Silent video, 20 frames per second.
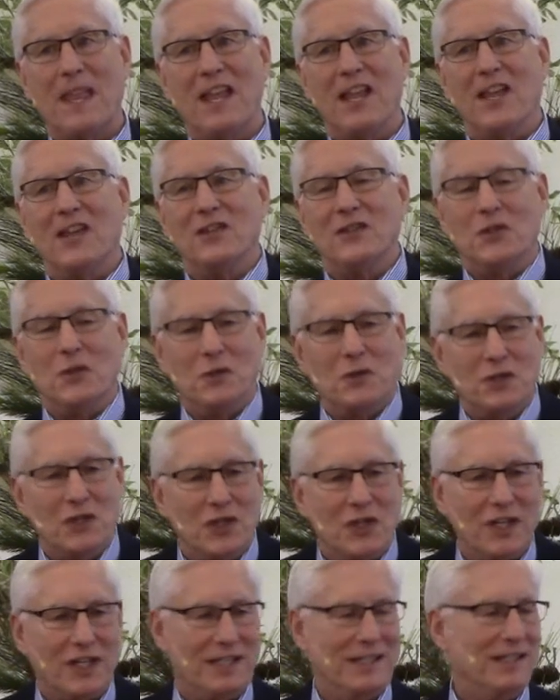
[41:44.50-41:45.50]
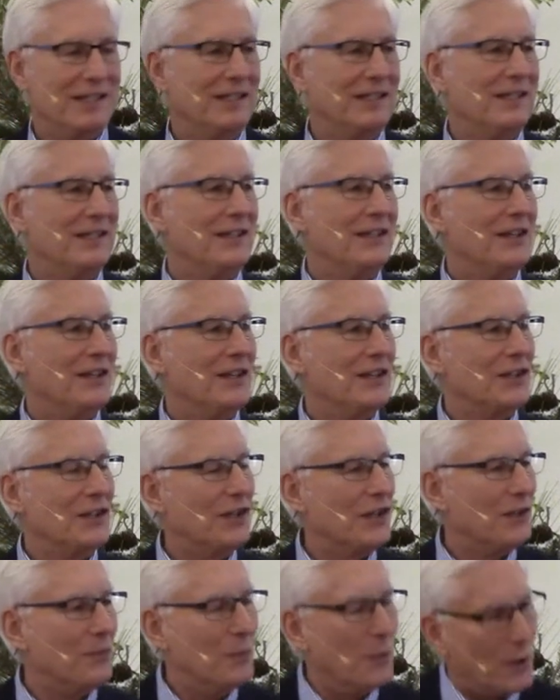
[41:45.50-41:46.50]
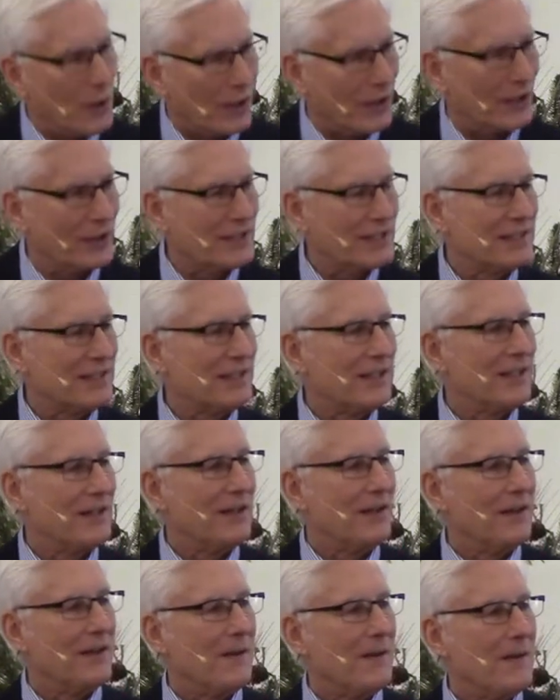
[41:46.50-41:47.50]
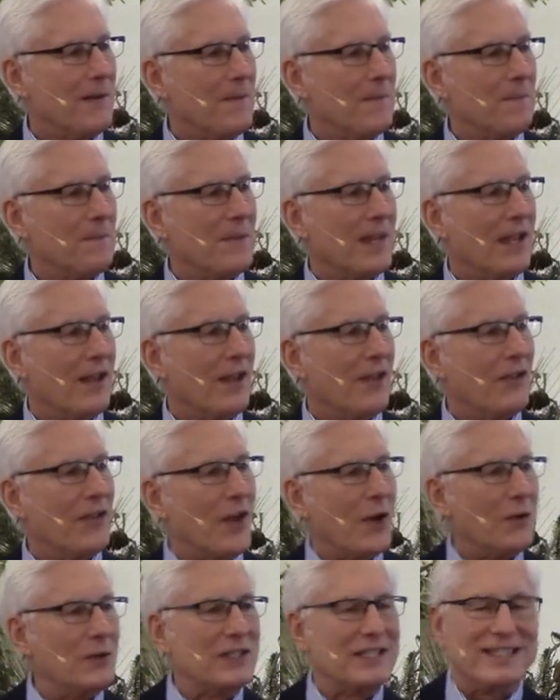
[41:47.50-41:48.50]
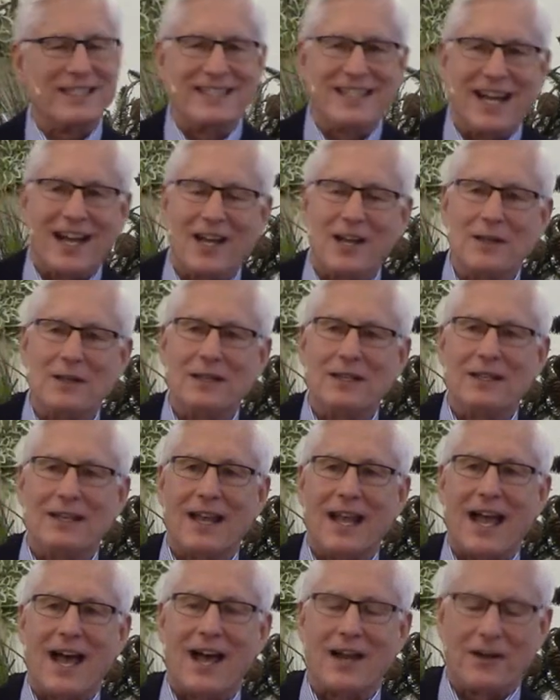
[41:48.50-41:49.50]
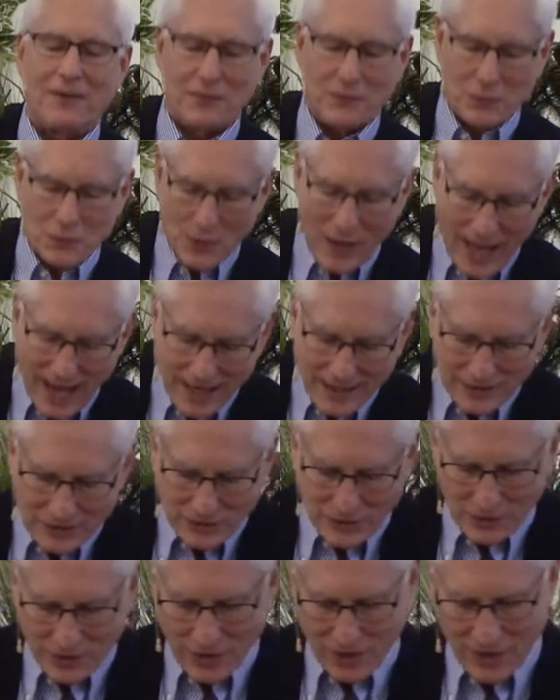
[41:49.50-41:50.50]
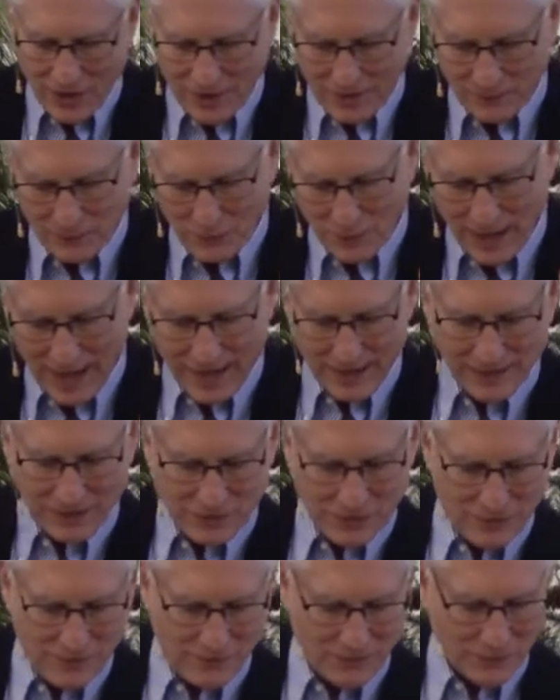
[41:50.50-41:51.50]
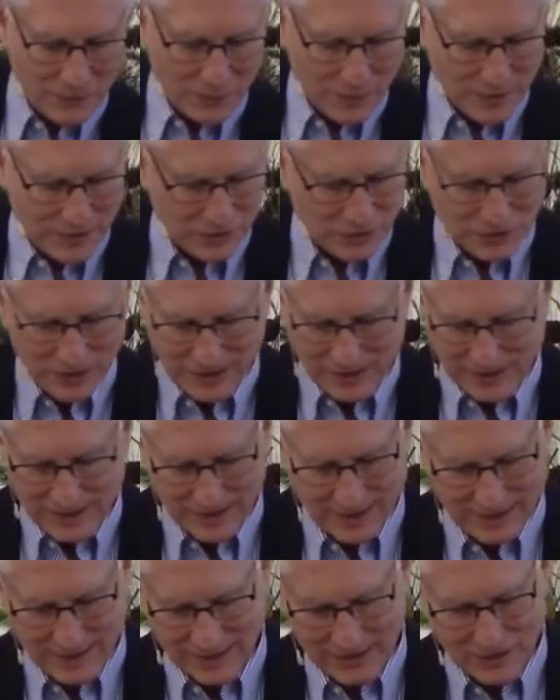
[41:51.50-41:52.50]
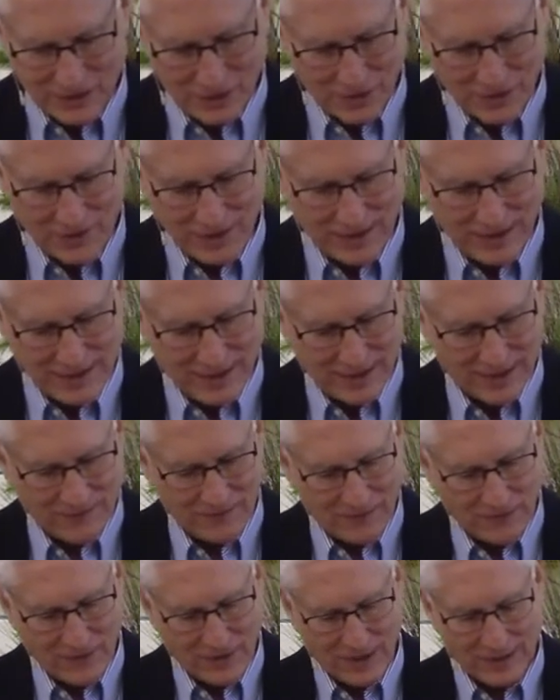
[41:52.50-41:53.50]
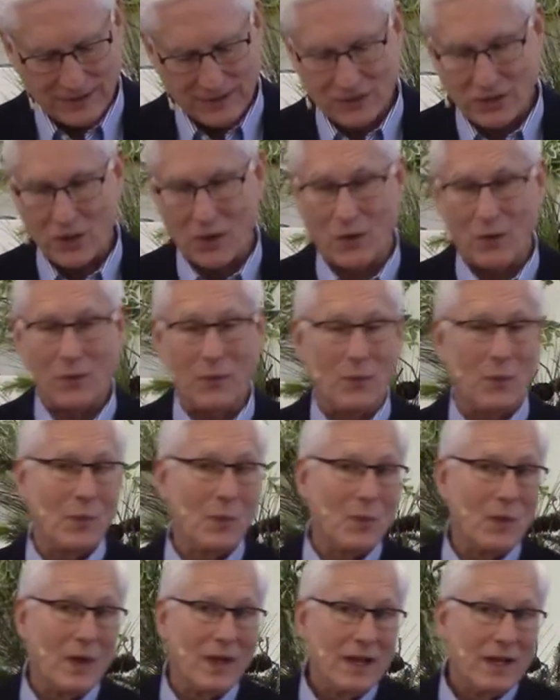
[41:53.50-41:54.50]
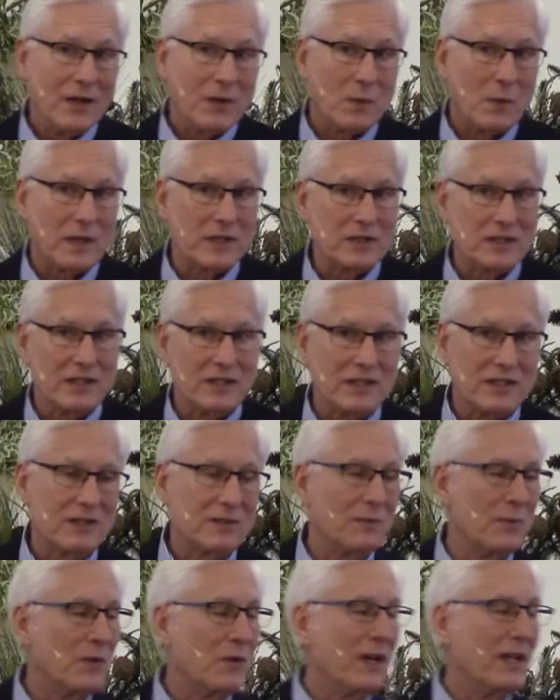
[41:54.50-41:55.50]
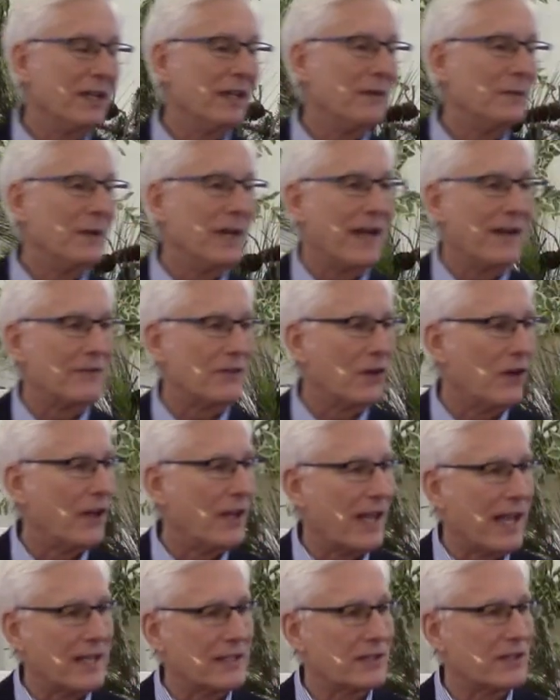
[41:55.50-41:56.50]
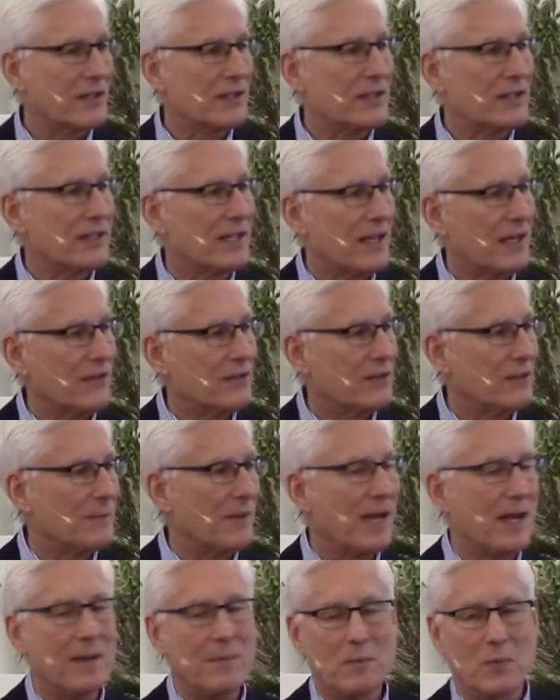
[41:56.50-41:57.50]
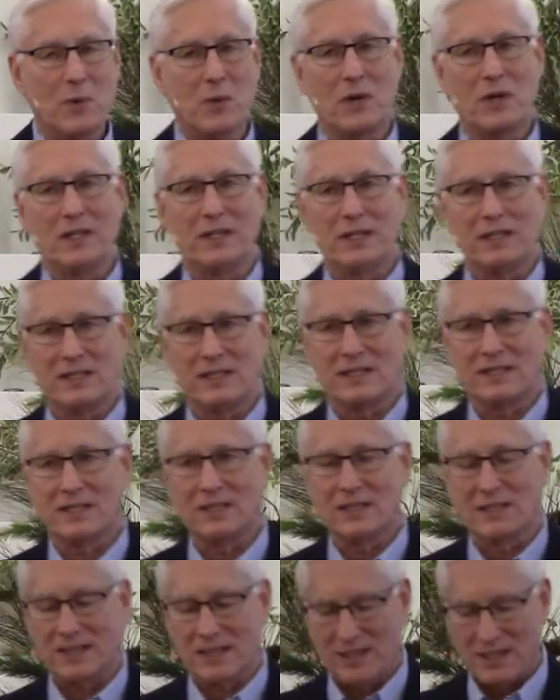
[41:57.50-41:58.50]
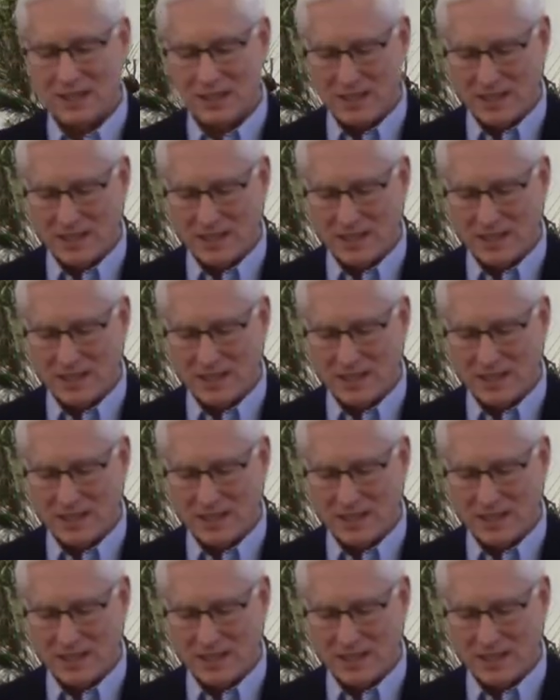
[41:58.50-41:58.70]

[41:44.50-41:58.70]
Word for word: into good, good works. Those done out of gratitude, a heart of gratitude for what Jesus has already done for us. So, question this morning we have to all ask ourselves Am I a moralist?